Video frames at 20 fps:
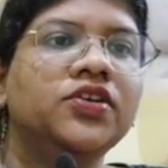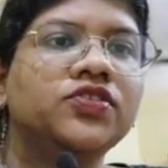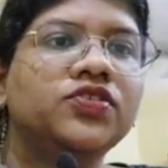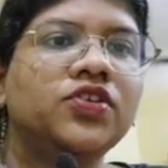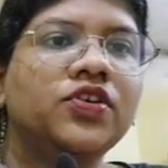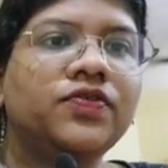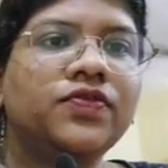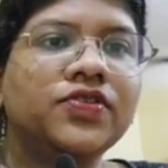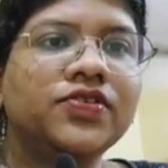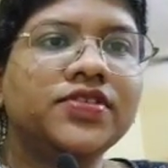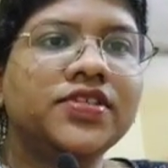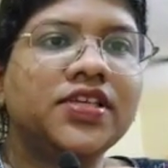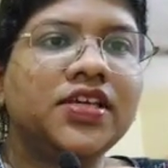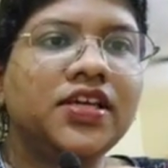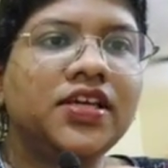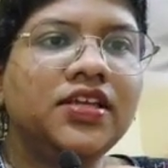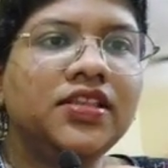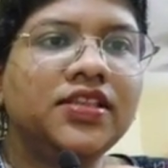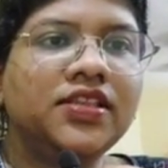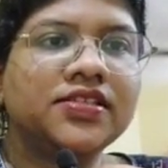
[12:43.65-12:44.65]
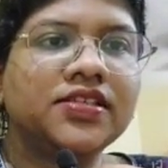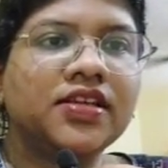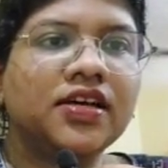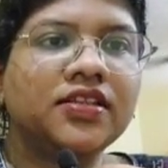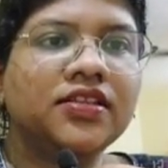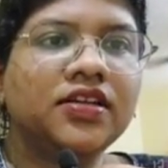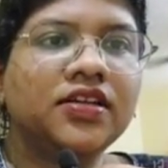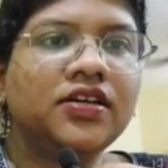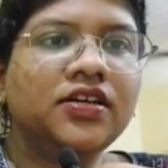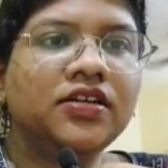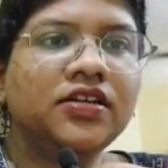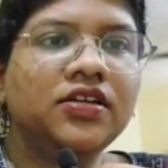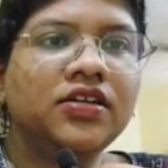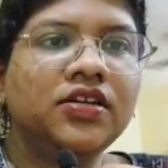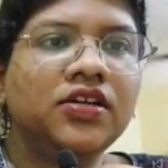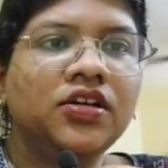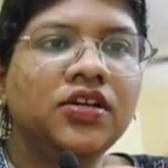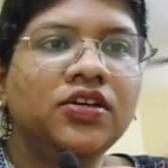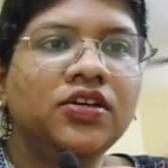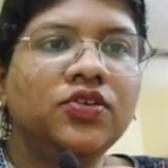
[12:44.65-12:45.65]
So if you see, these are the
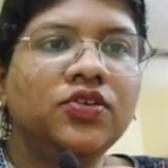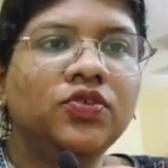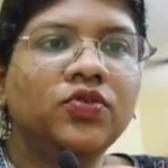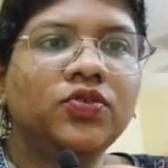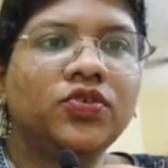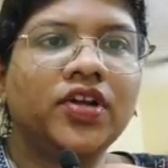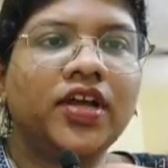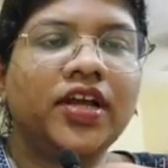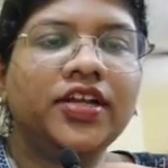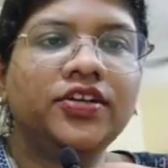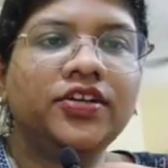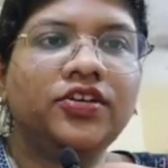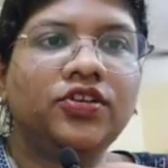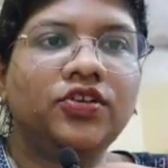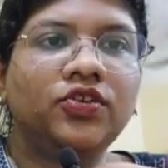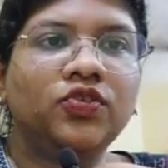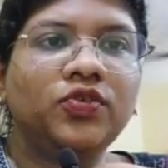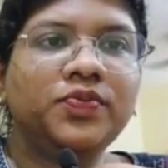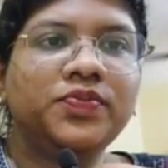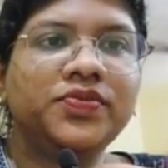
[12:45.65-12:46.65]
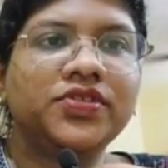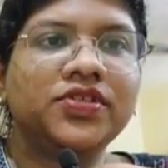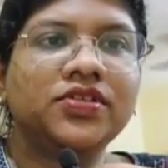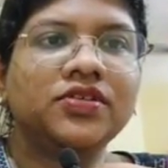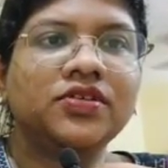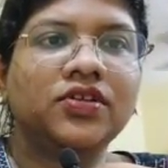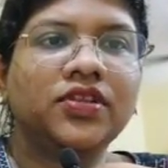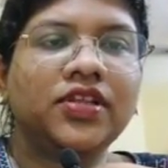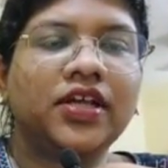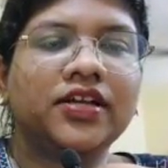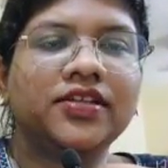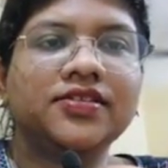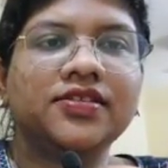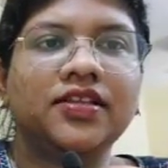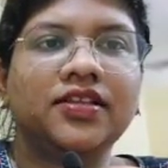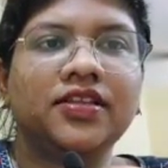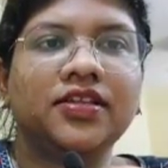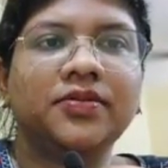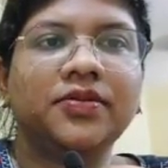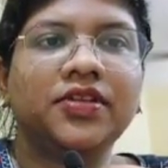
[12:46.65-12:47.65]
uterine tubes, that is
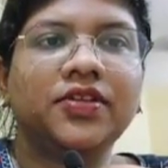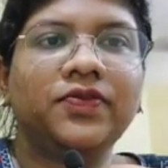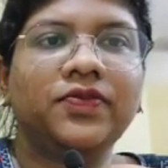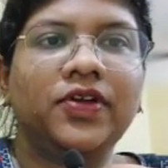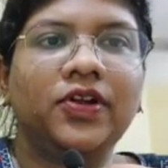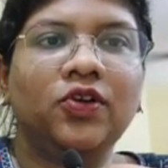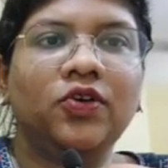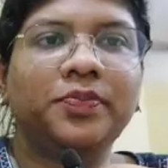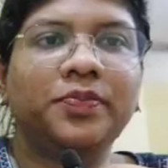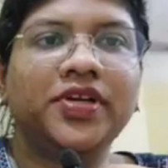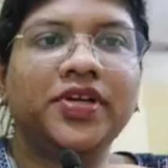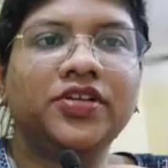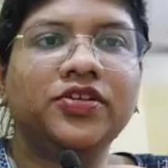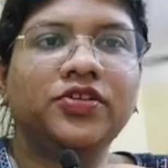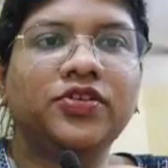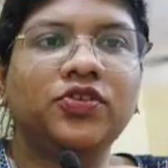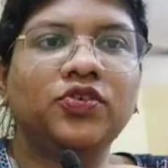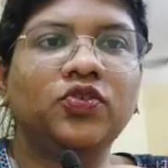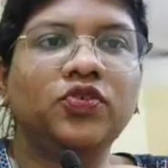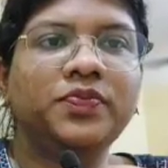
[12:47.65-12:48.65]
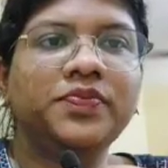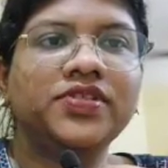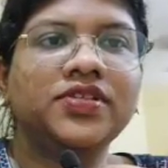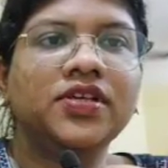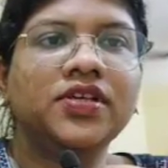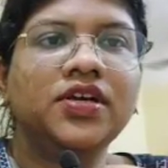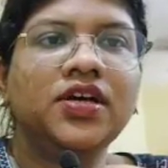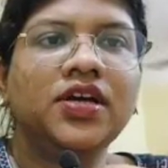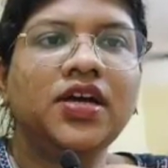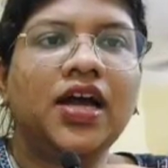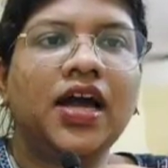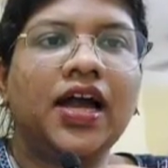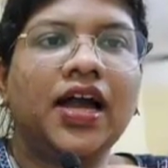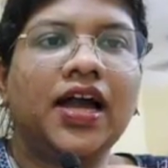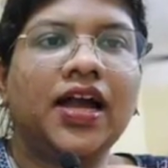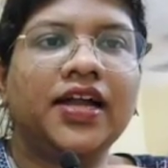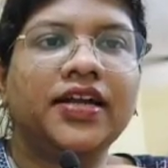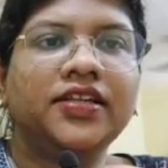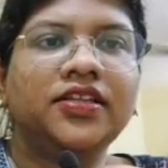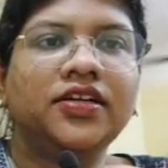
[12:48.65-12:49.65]
nothing but the fallopian tubes,
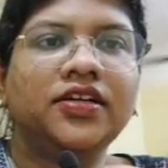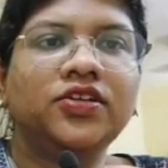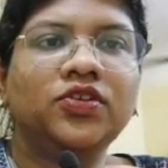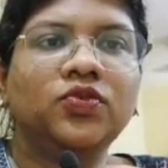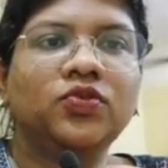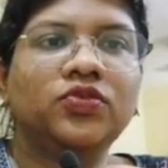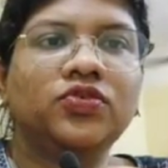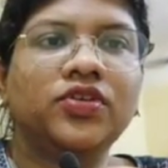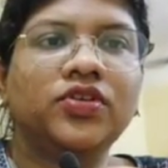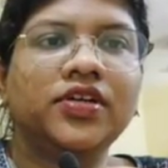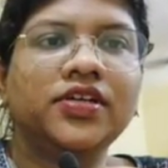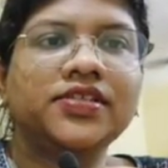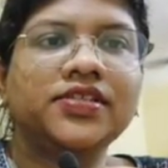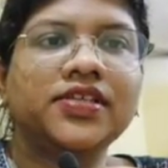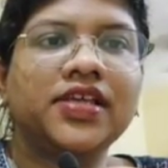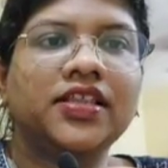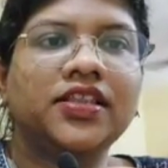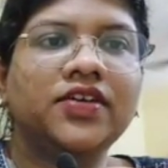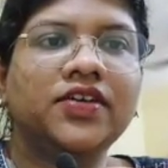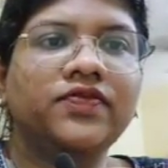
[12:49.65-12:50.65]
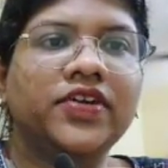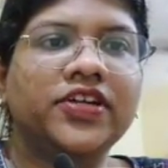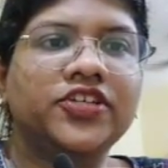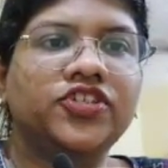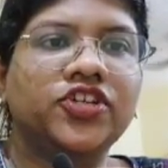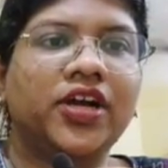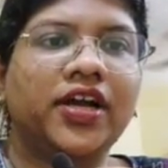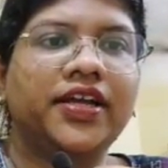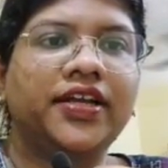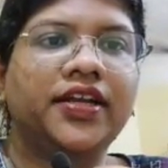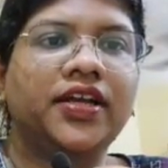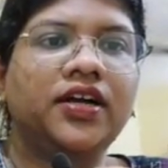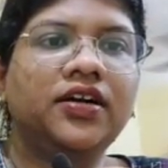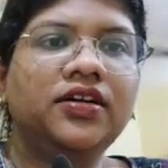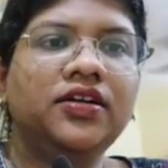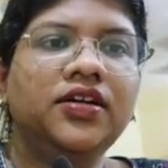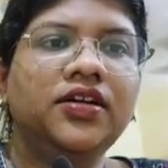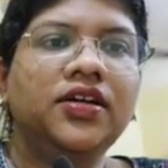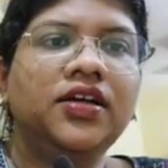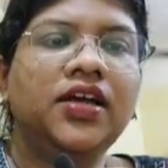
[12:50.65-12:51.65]
and the uterus and the
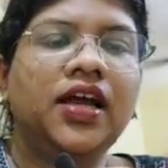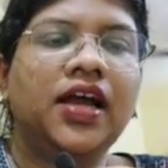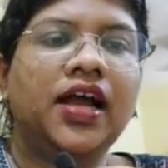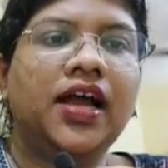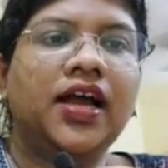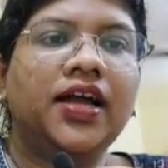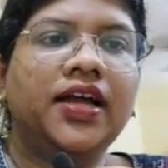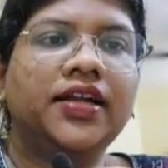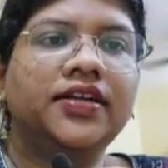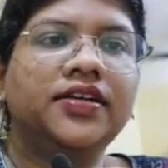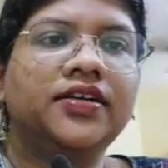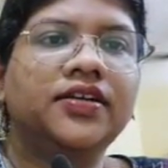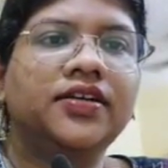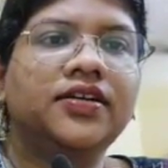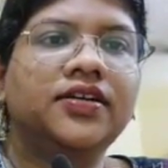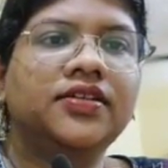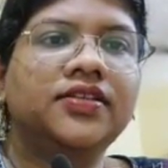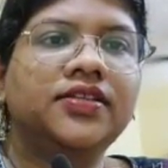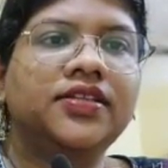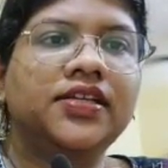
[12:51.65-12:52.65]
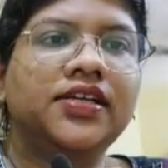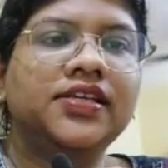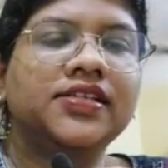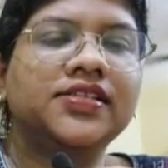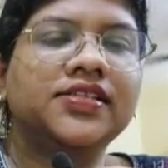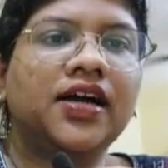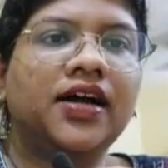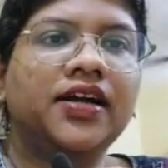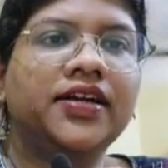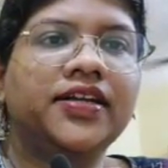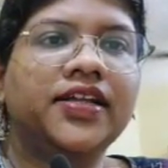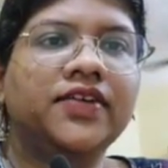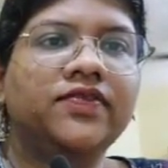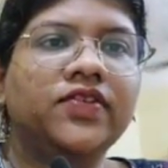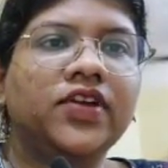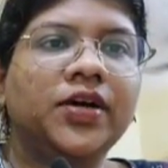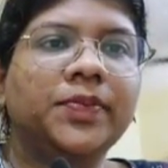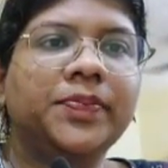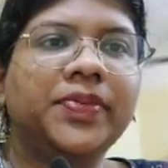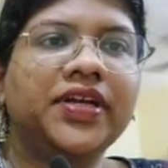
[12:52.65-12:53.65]
vagina, and these are
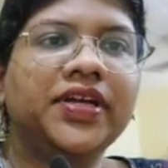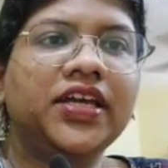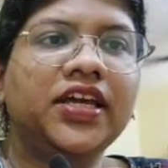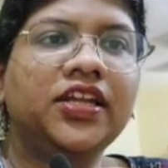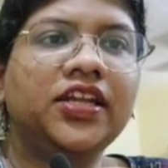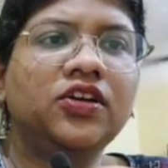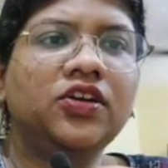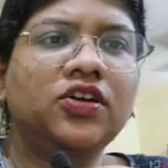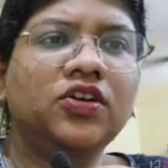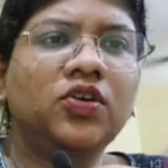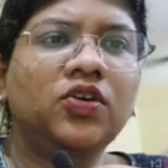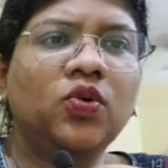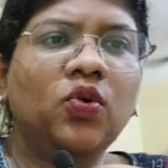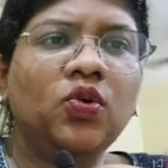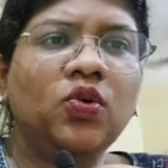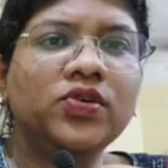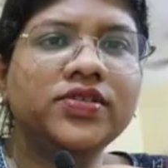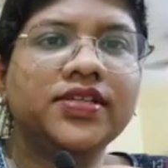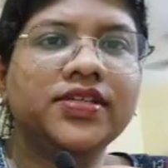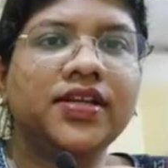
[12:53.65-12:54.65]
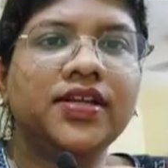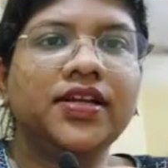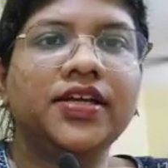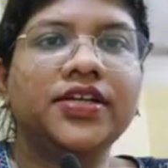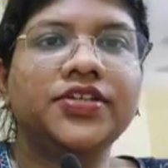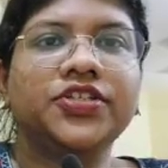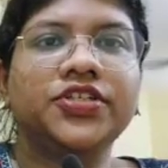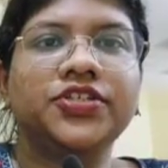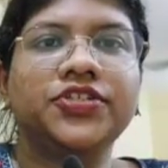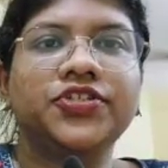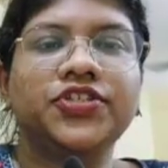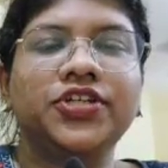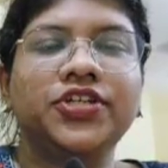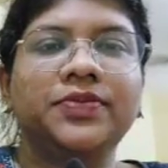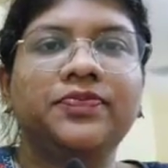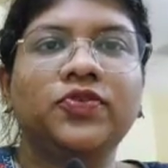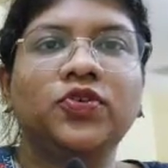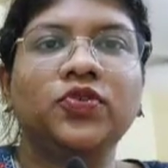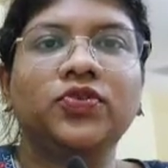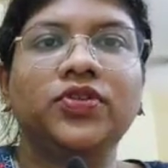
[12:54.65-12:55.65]
developing in close
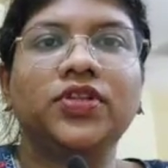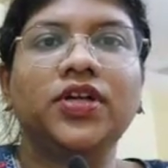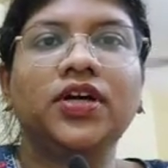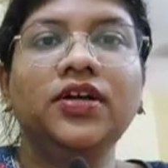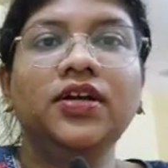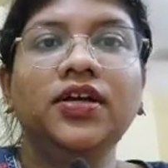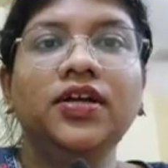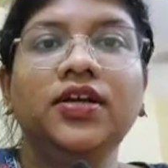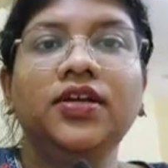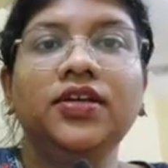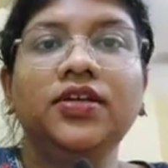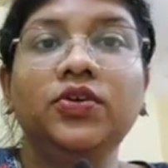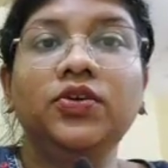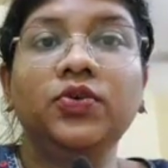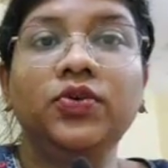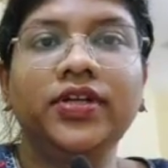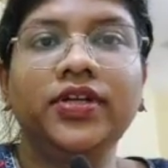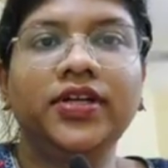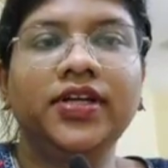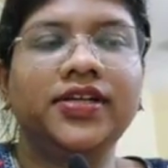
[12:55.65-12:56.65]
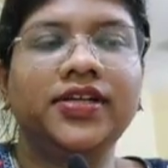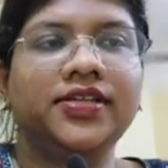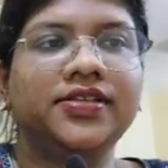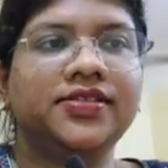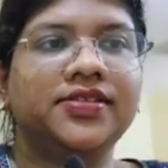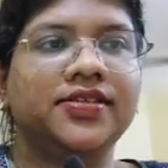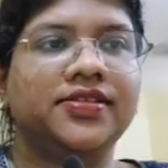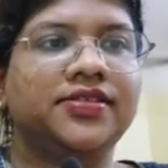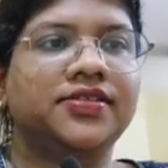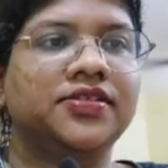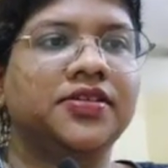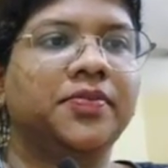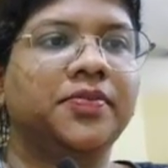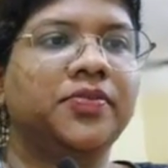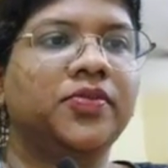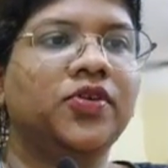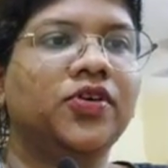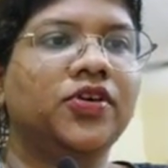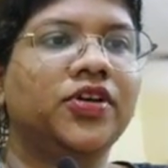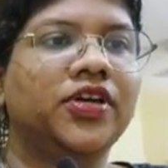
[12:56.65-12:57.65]
relationship to the urinary system.